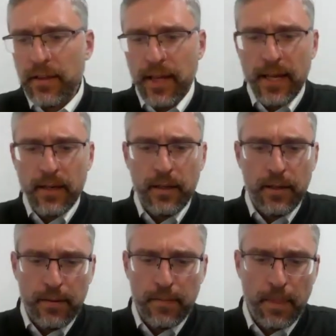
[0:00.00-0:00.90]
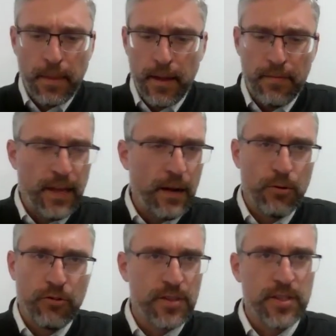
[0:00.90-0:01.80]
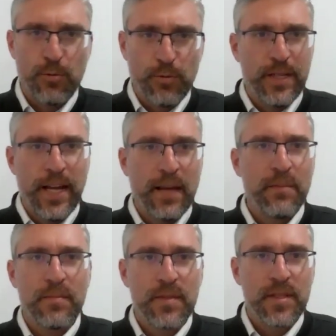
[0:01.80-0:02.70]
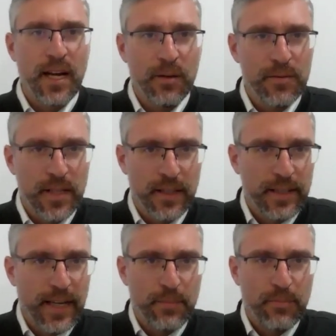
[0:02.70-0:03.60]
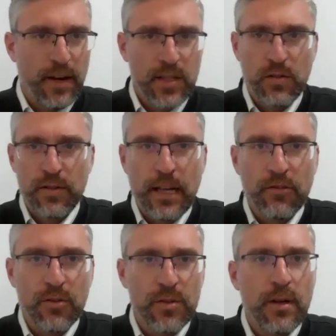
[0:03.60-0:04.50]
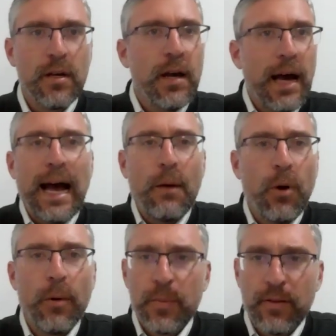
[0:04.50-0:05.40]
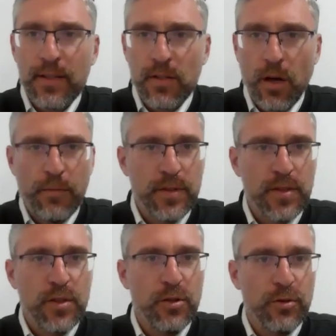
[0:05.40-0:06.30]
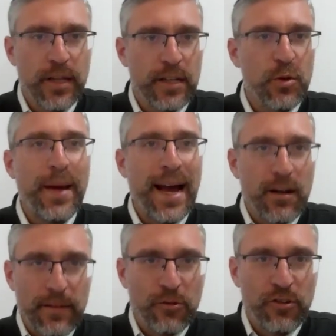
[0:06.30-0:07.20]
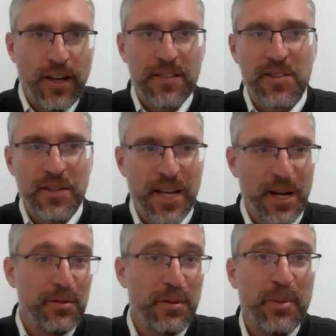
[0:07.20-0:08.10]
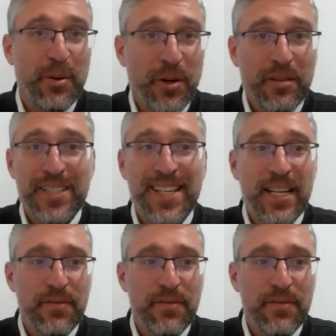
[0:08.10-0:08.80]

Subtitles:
then, if they were just to rename themselves and get press credentials, what would the press office do? Do they do background checks on every reporter? Is that even